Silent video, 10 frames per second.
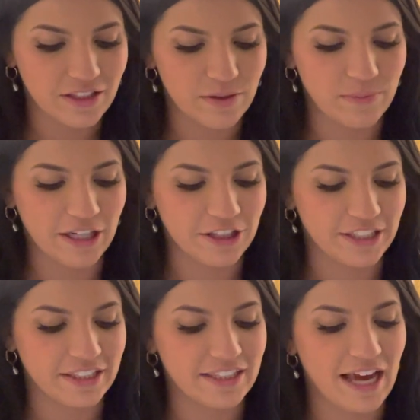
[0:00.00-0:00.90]

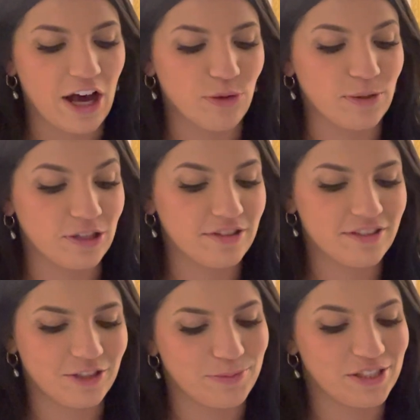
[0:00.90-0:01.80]
marrying Albert,
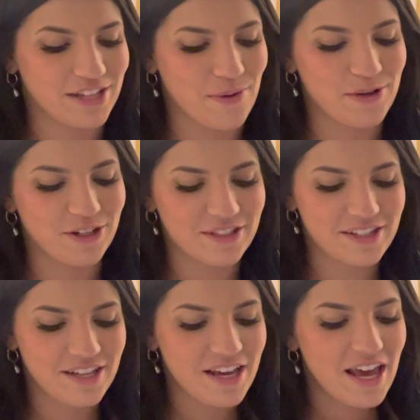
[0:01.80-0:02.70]
or Prince Albert.
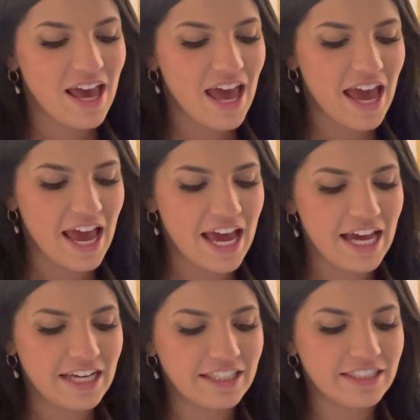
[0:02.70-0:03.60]

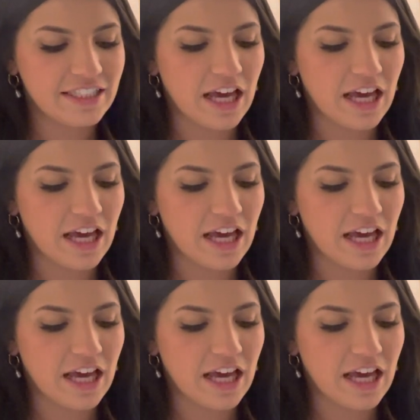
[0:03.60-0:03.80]
And